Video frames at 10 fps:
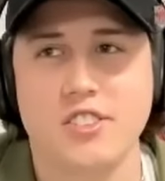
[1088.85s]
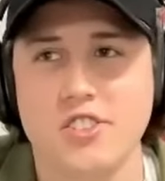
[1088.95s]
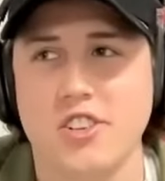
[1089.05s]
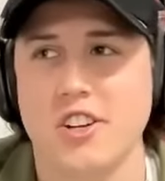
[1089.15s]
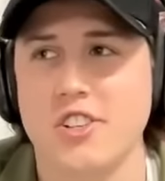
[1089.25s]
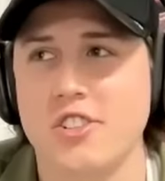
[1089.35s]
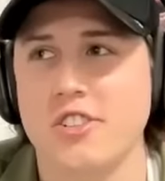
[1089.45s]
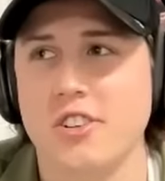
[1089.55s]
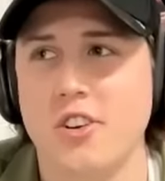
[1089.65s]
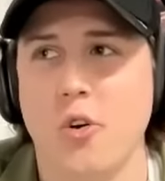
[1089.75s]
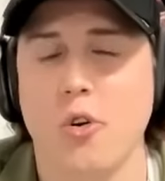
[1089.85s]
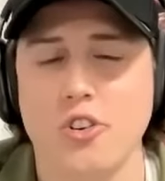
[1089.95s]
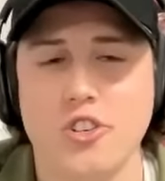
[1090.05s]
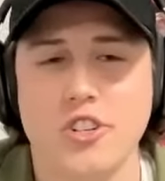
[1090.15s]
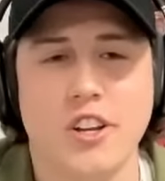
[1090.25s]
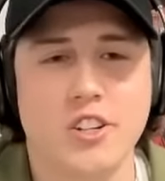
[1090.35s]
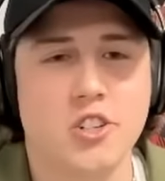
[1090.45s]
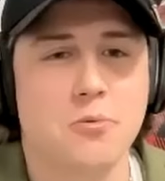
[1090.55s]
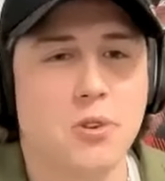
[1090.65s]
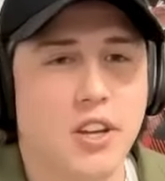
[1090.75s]
is such horse
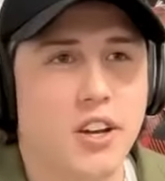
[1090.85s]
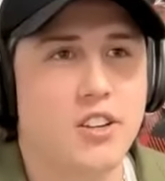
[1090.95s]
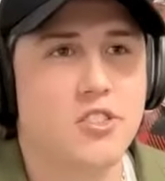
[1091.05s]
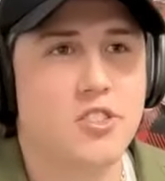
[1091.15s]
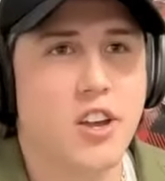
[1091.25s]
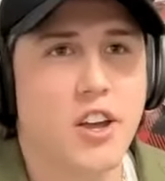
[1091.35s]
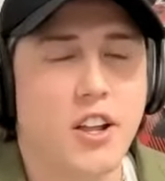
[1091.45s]
just because,